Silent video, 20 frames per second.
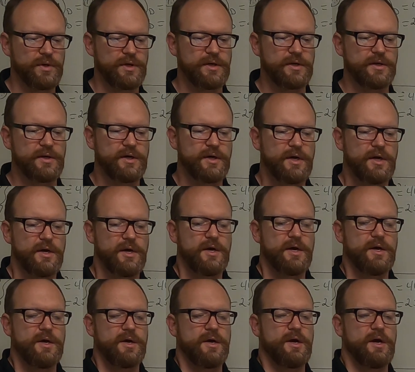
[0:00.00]
read
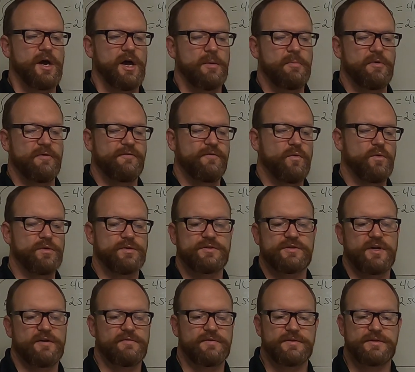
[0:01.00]
before
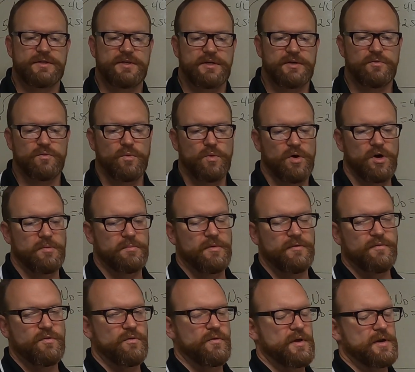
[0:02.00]
17.1,
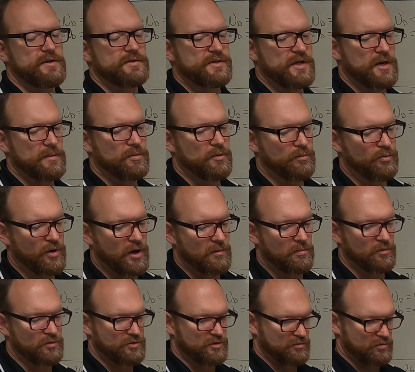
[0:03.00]
before that example
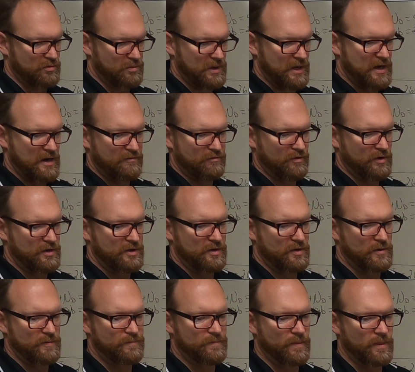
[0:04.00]
problem, which is what we have right
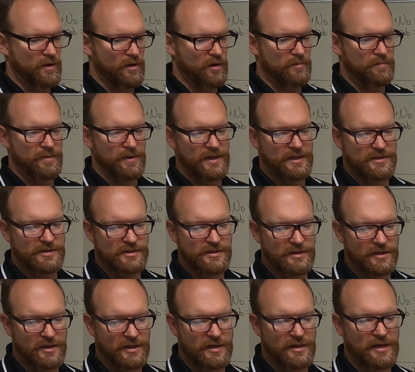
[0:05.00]
here on page
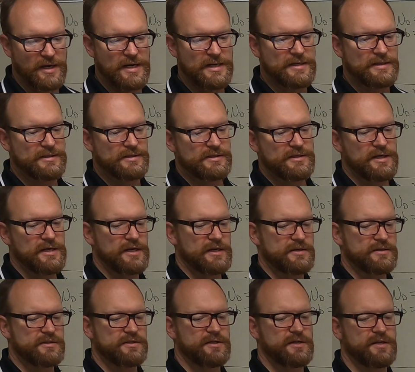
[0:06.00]

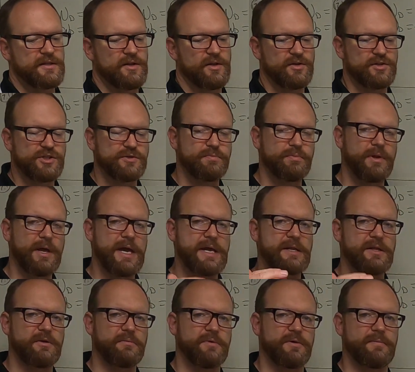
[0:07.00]
86, they'll explain
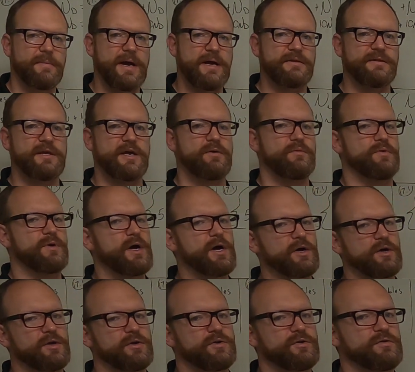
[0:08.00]
a little bit about that. We're
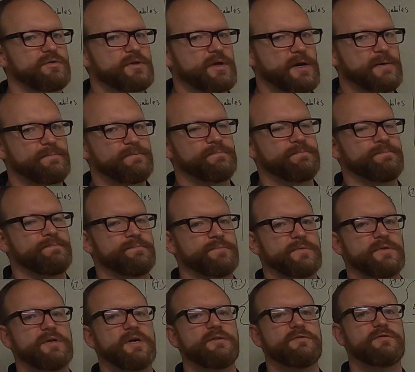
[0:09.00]
not going to do that
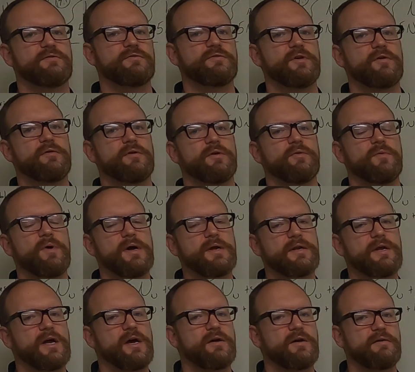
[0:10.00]
necessarily
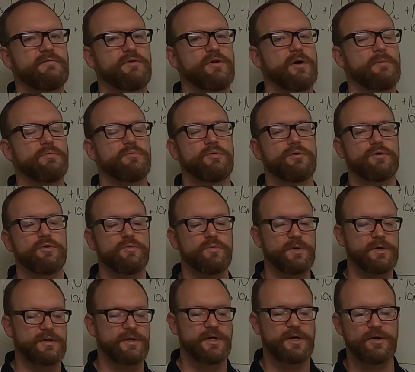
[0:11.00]
right now. I'll give you the opportunity to
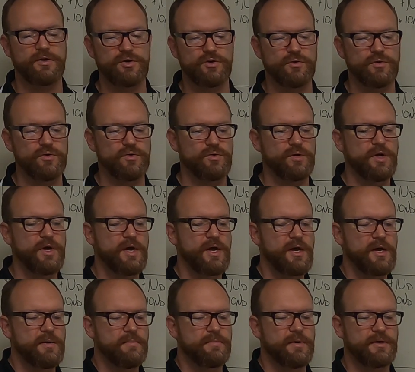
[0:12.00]
read that on your own.
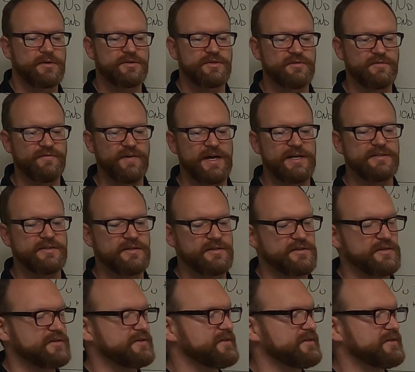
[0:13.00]
But suffice it to